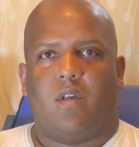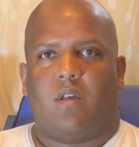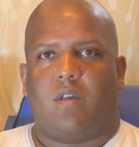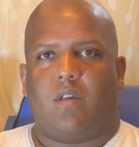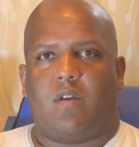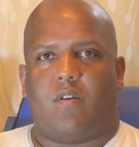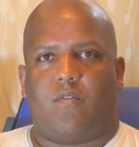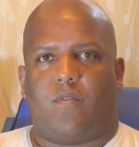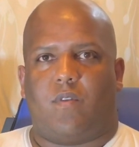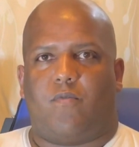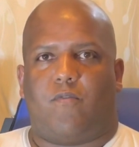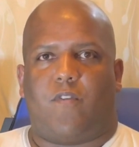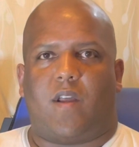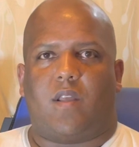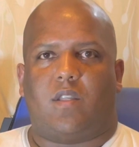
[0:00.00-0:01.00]

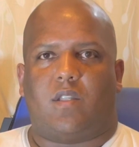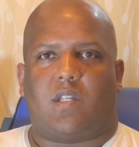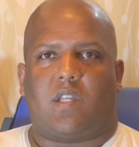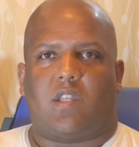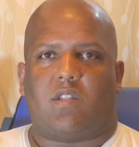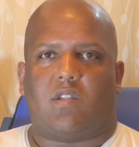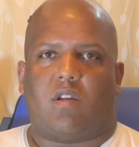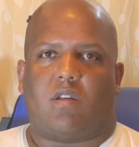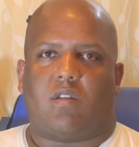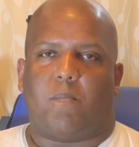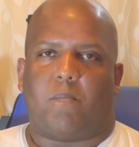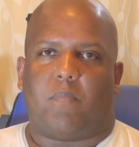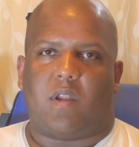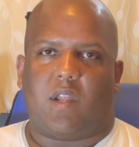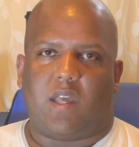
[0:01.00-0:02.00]
the site doesn't look
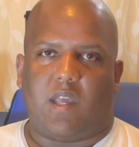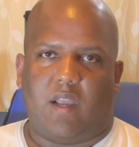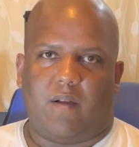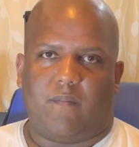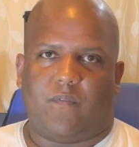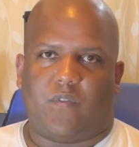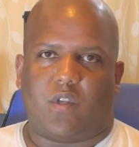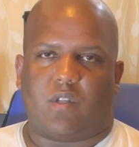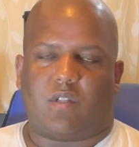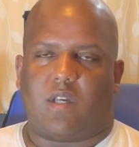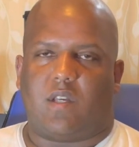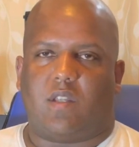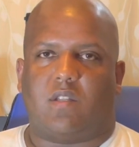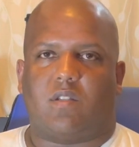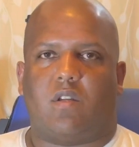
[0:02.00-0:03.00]
complete. The
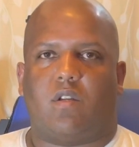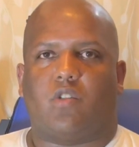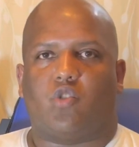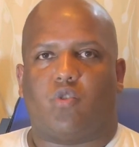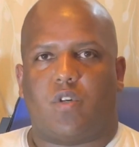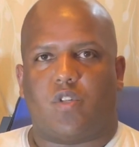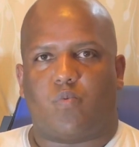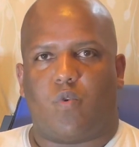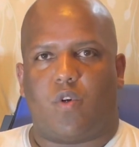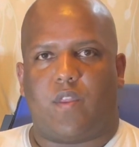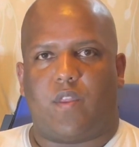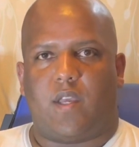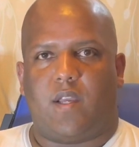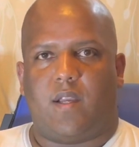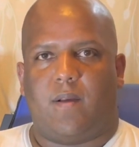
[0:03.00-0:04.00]
site doesn't look
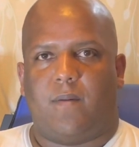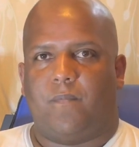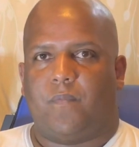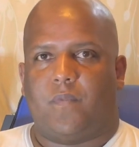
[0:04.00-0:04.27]
trustworthy."